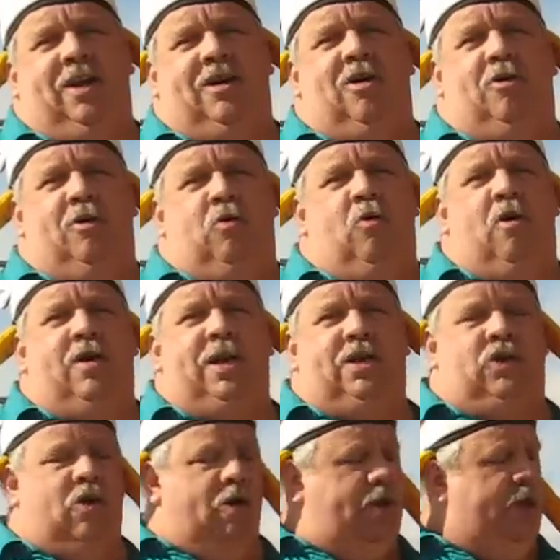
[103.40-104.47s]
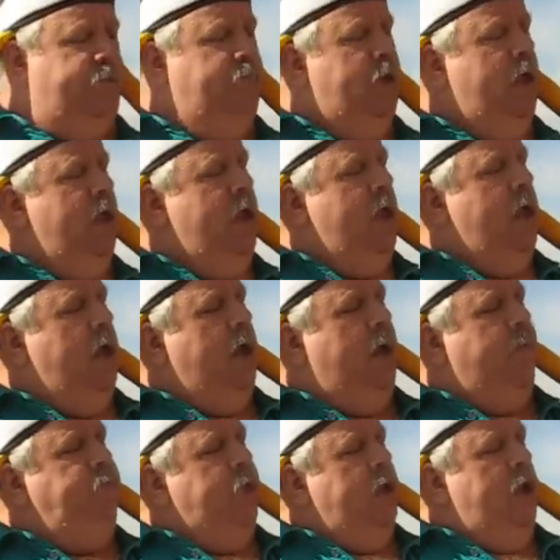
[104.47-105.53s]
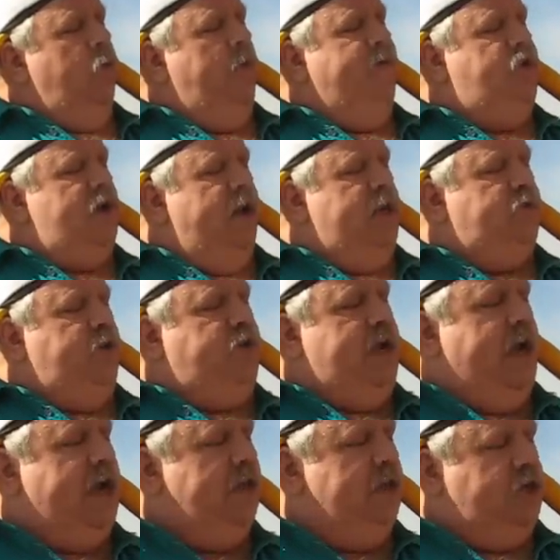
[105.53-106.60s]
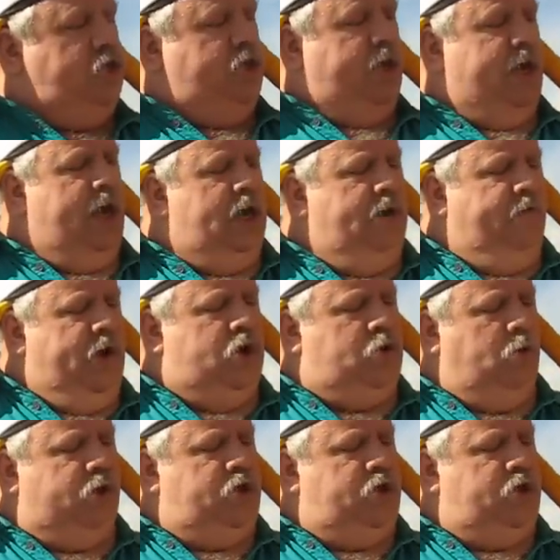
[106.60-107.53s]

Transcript: and call it a walkie-talkie. What we've done is we've taken the individual